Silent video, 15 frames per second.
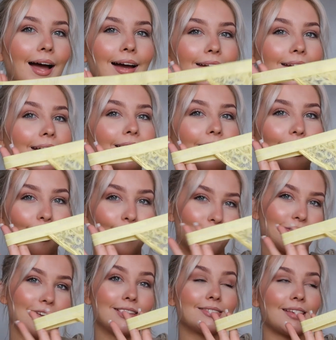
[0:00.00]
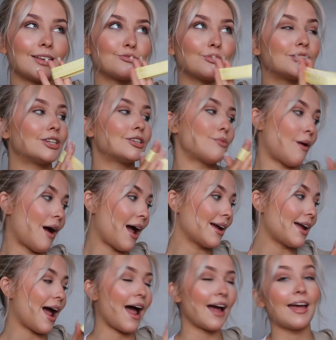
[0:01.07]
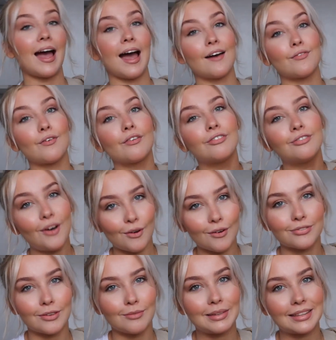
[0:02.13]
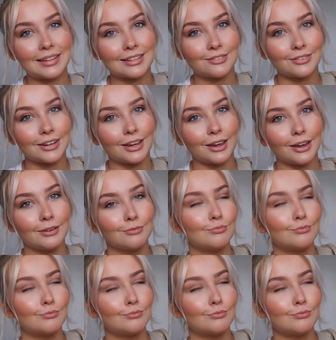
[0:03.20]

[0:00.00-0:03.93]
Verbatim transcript: I love these sets, which is why I have four of them in this video.